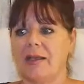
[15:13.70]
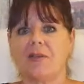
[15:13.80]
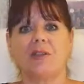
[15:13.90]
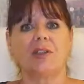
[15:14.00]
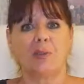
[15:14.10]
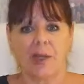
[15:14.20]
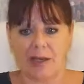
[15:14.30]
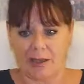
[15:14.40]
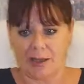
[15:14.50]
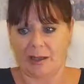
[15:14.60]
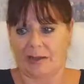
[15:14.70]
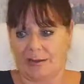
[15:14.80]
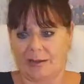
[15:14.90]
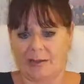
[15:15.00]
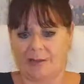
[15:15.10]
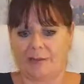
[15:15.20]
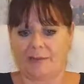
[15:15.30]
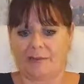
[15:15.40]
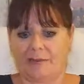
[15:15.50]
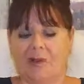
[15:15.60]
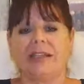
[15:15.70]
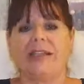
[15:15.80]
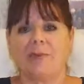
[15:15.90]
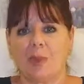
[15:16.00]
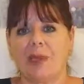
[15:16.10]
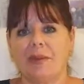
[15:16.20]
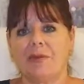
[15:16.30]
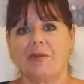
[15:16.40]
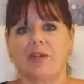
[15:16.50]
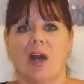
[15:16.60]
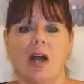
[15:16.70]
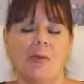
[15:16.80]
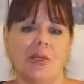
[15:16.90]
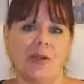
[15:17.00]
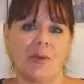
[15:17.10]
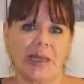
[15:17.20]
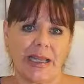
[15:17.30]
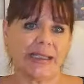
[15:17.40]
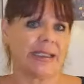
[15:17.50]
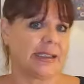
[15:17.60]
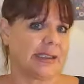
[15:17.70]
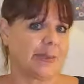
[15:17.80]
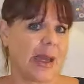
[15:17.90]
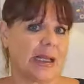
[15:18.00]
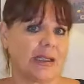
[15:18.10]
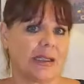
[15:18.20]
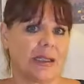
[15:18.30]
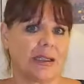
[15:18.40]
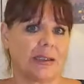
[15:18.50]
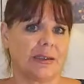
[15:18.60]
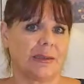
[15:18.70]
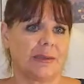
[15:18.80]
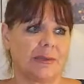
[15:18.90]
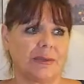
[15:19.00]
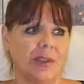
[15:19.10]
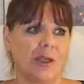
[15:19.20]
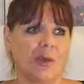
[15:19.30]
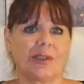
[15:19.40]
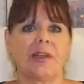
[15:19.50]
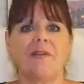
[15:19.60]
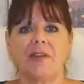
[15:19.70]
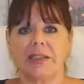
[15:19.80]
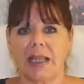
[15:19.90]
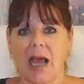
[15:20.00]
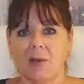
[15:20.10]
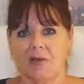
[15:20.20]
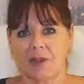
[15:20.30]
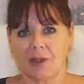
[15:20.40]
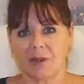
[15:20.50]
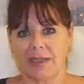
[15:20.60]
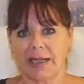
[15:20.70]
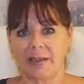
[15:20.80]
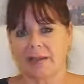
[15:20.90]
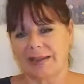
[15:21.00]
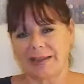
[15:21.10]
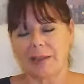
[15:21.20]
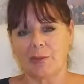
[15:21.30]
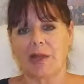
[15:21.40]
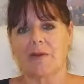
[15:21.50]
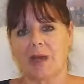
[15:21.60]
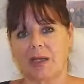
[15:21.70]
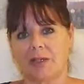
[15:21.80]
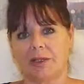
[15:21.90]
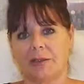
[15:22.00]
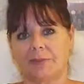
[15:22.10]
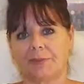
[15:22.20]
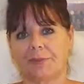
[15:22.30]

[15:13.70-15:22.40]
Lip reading: If it's been a reasonable length of time and you're beginning to suspect that, you know, it's going to fizzle out if you don't take a little bit of action.